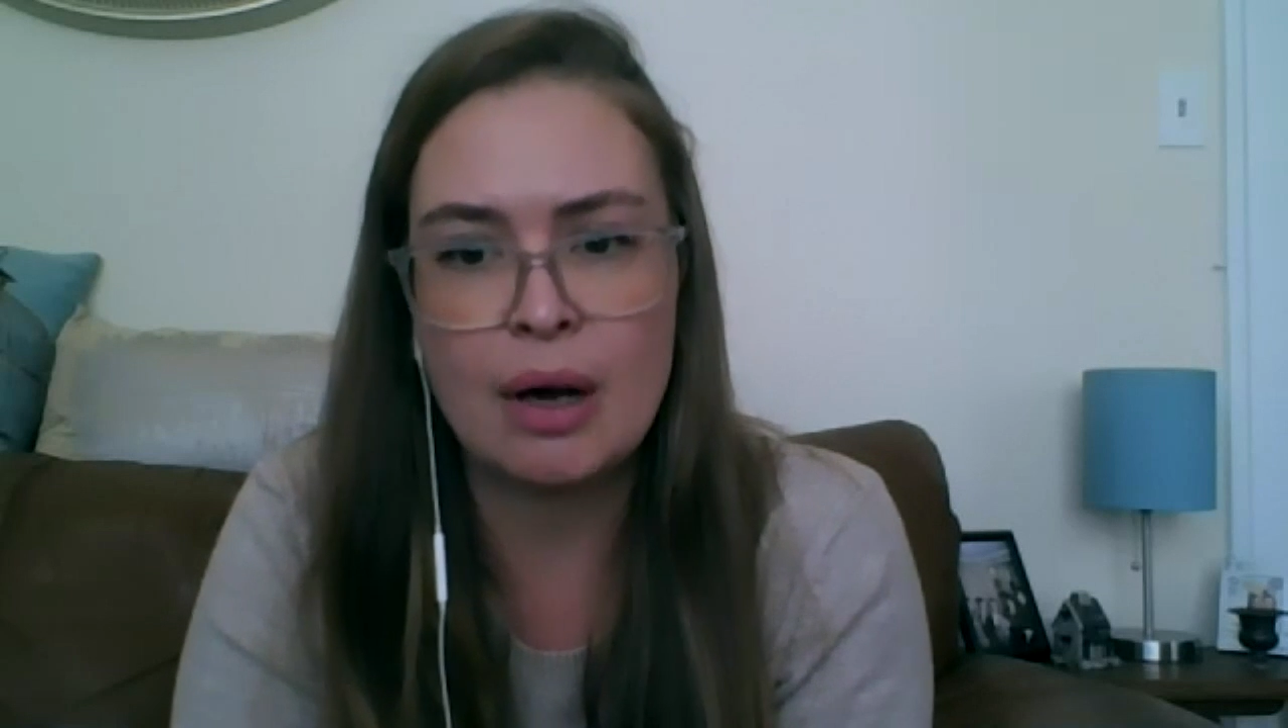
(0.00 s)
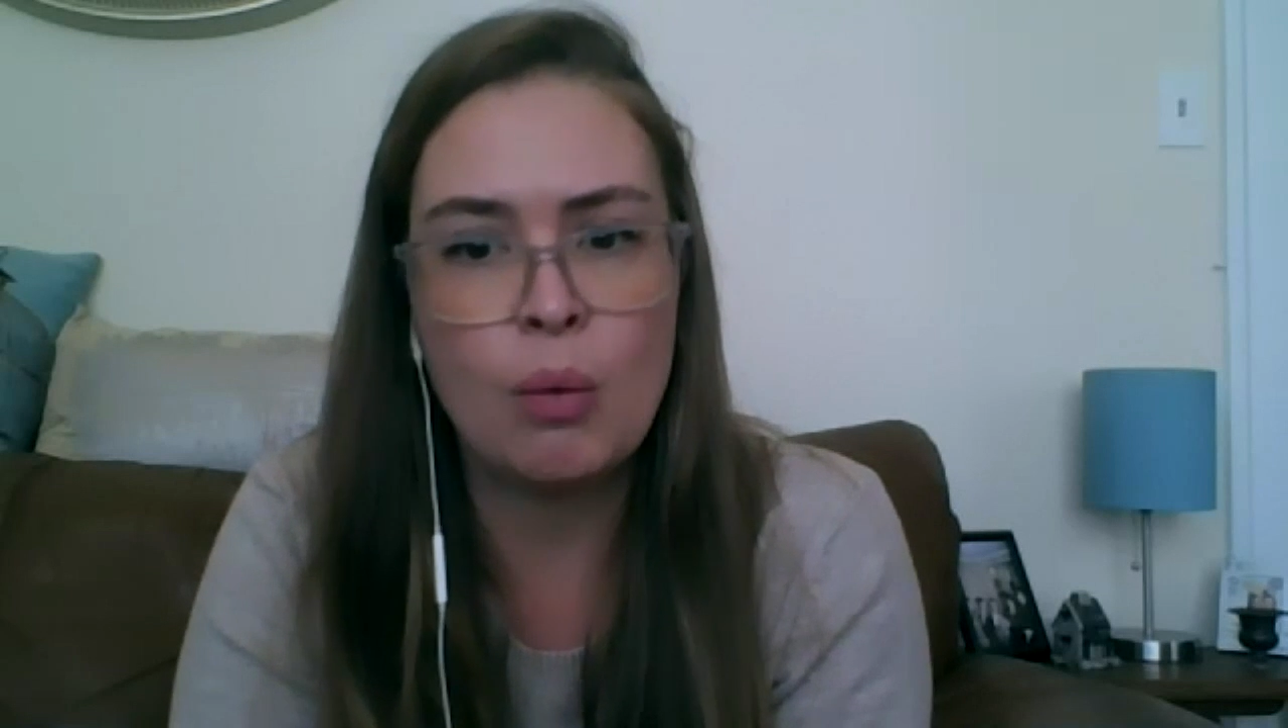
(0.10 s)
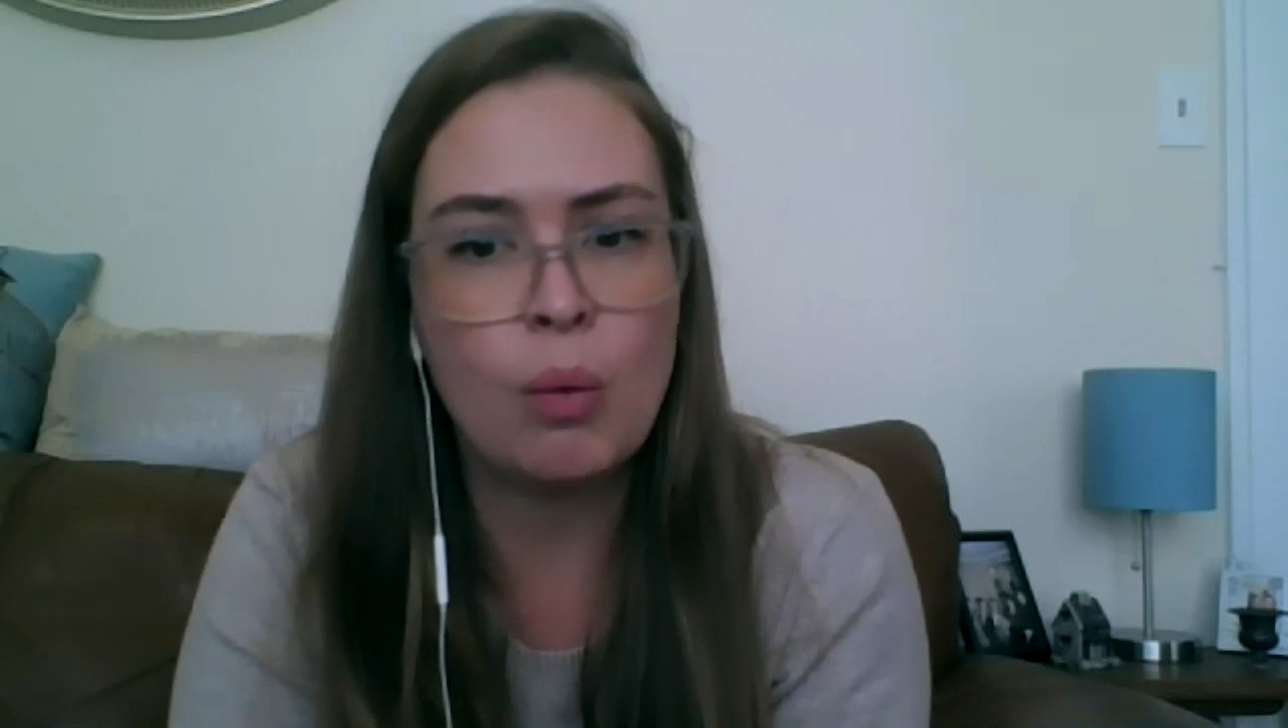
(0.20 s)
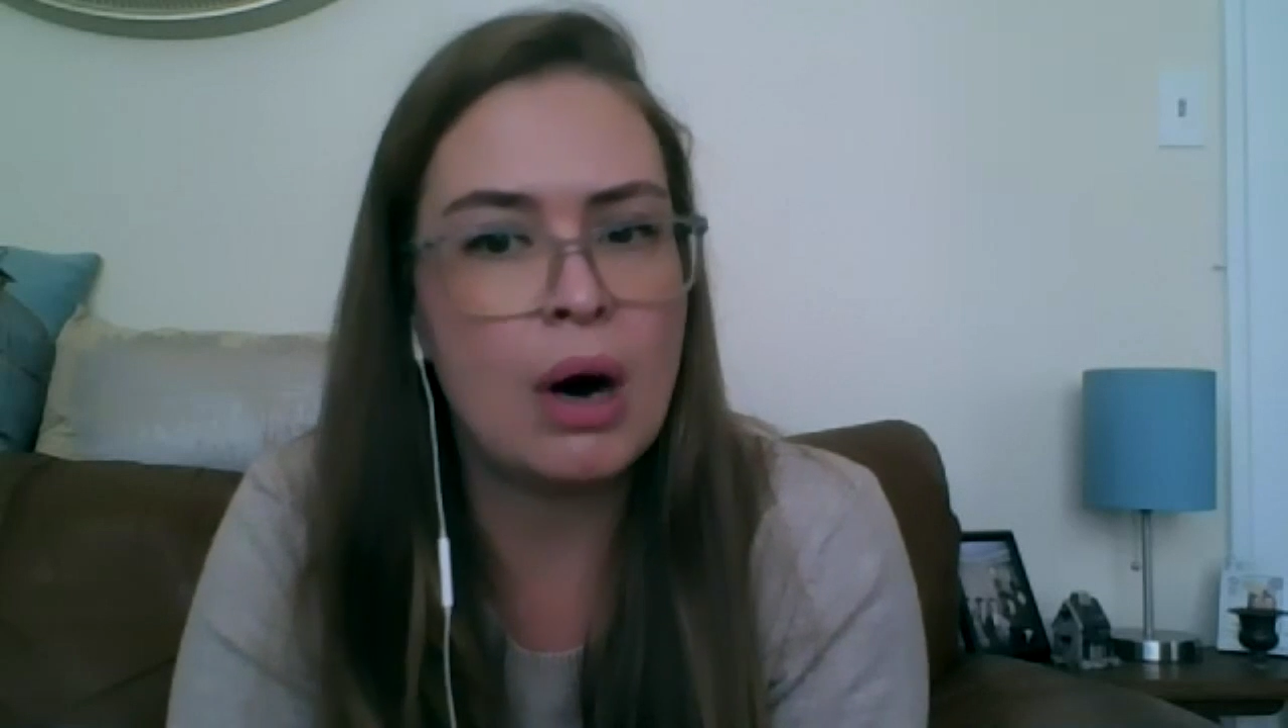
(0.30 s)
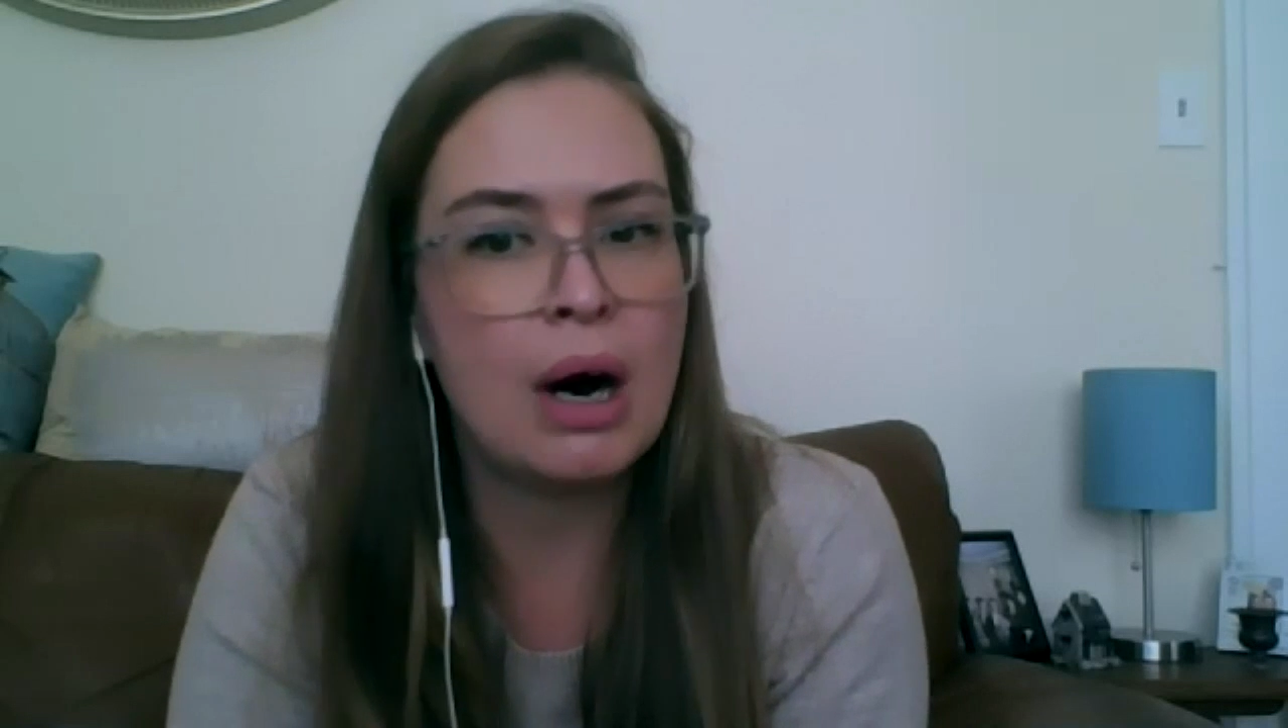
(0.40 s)
a
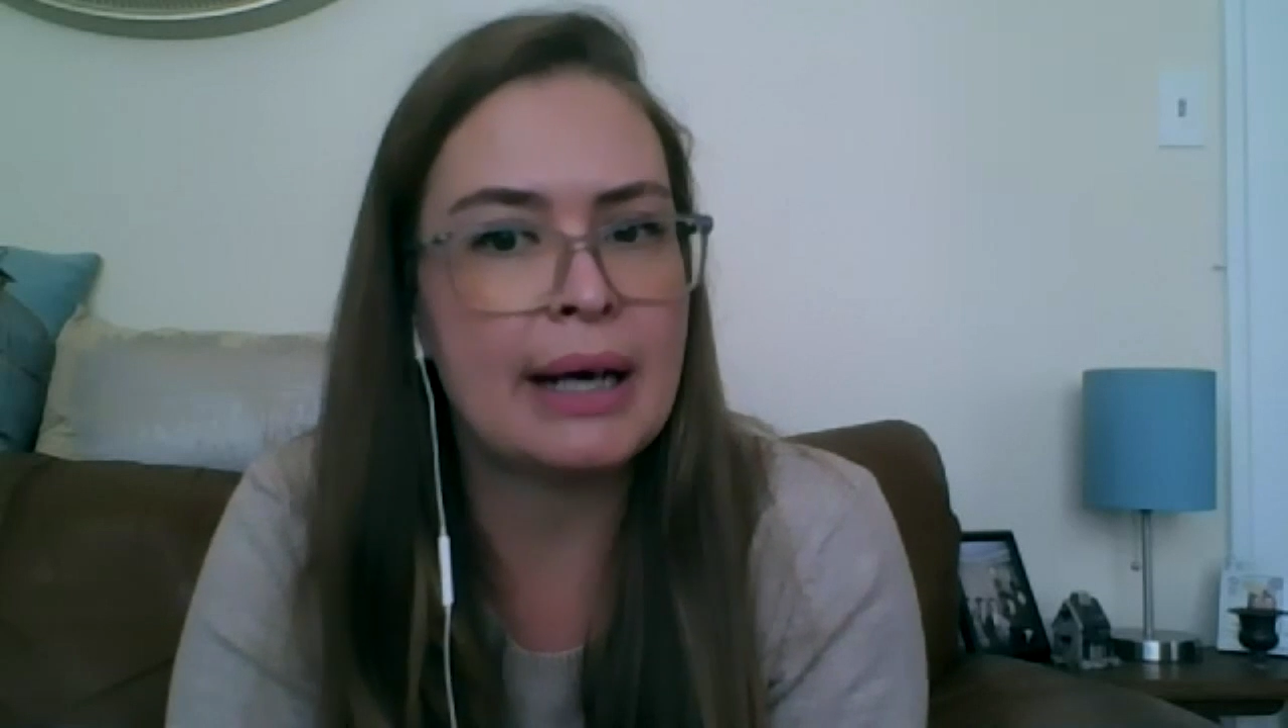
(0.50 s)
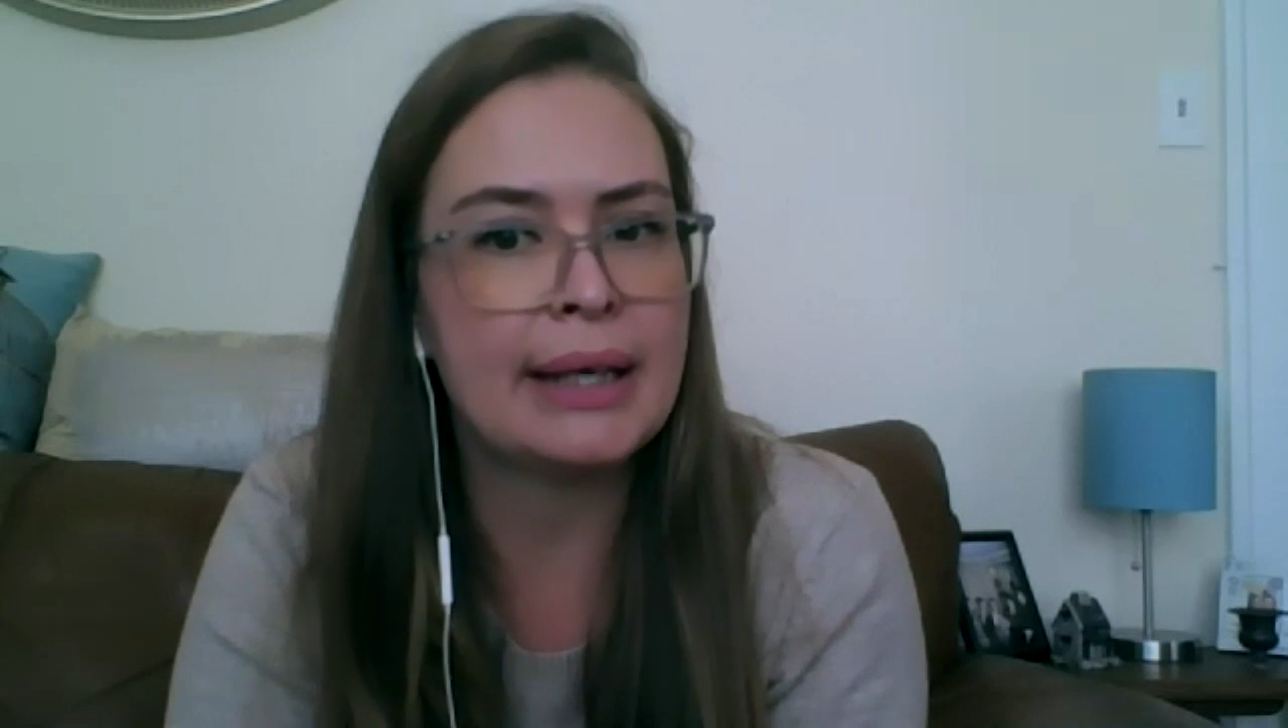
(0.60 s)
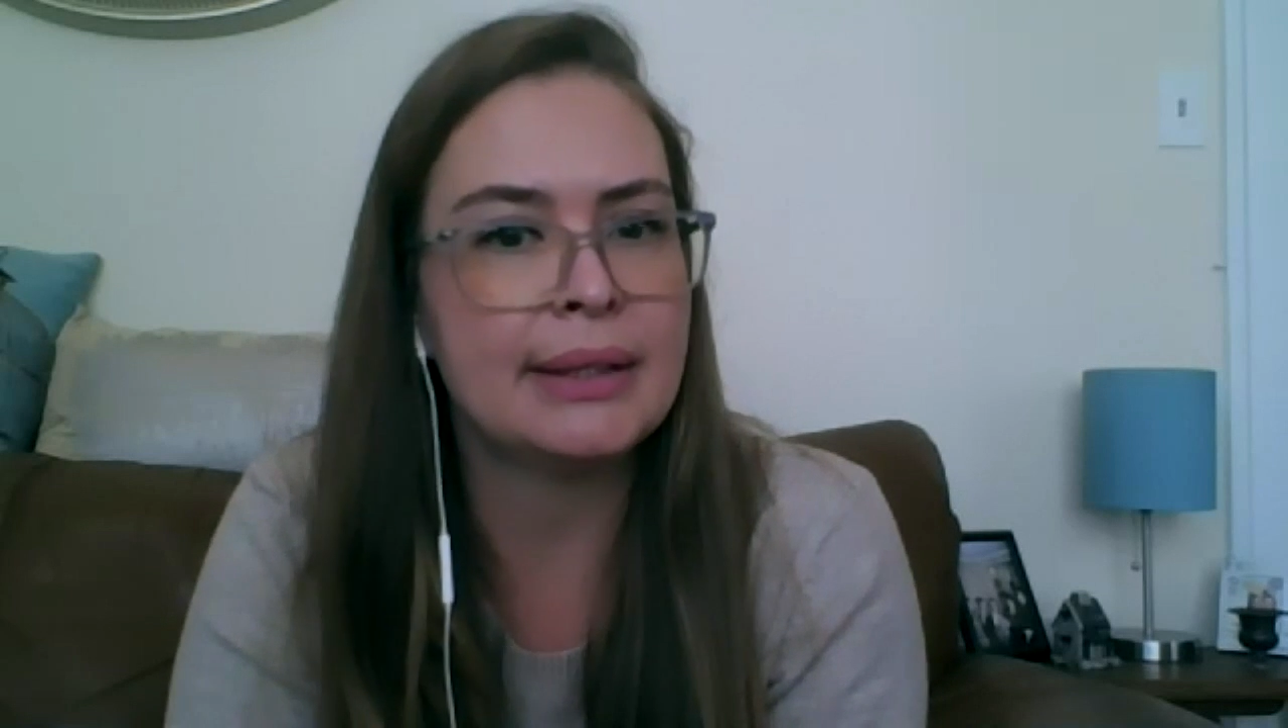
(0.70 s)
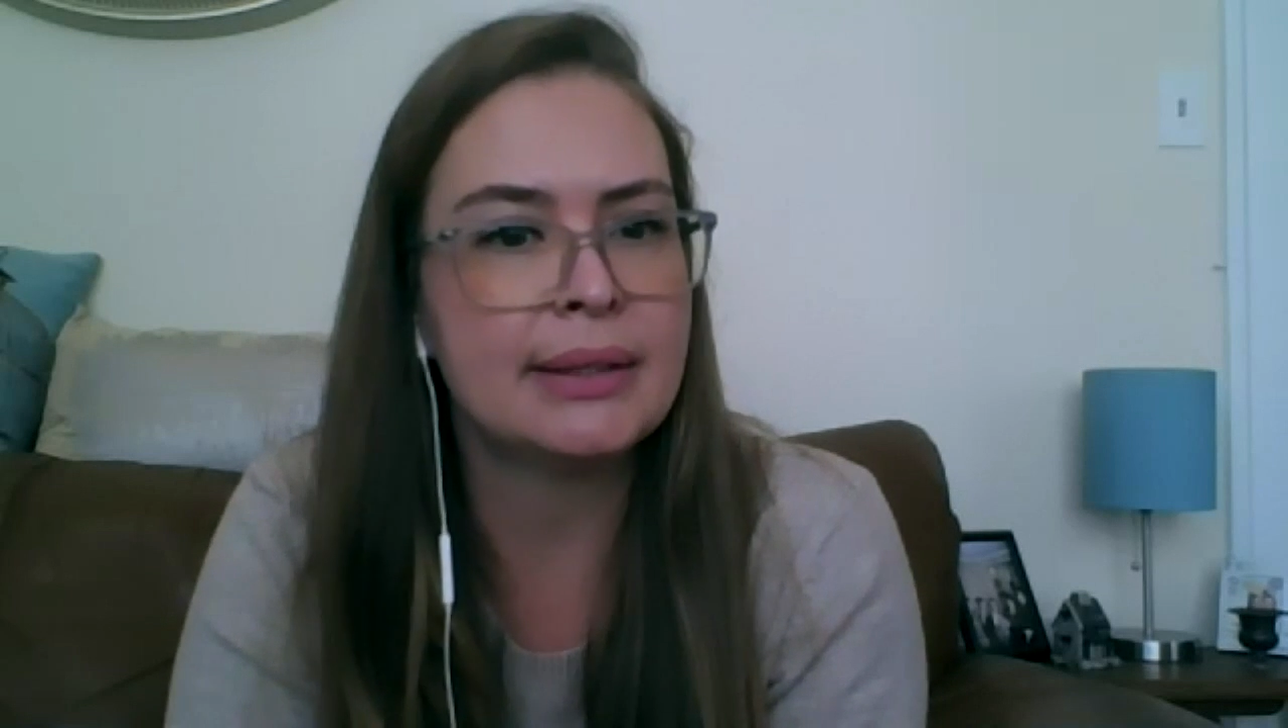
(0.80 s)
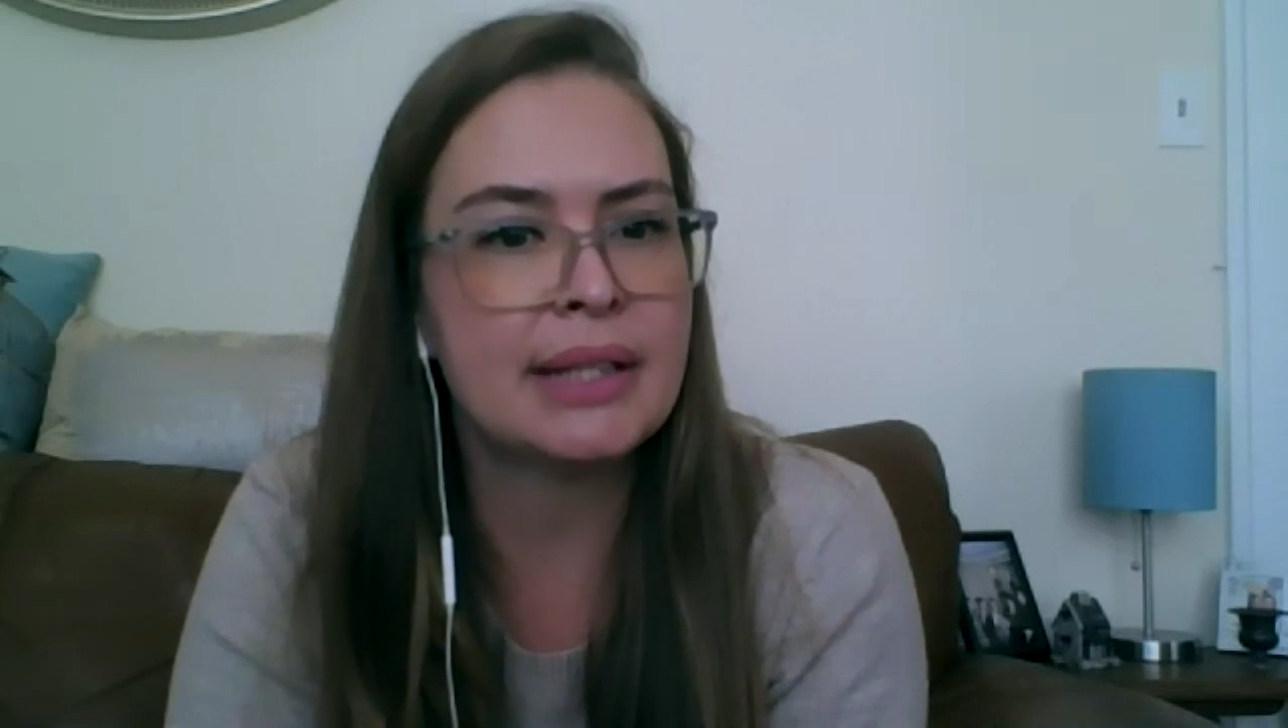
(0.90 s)
why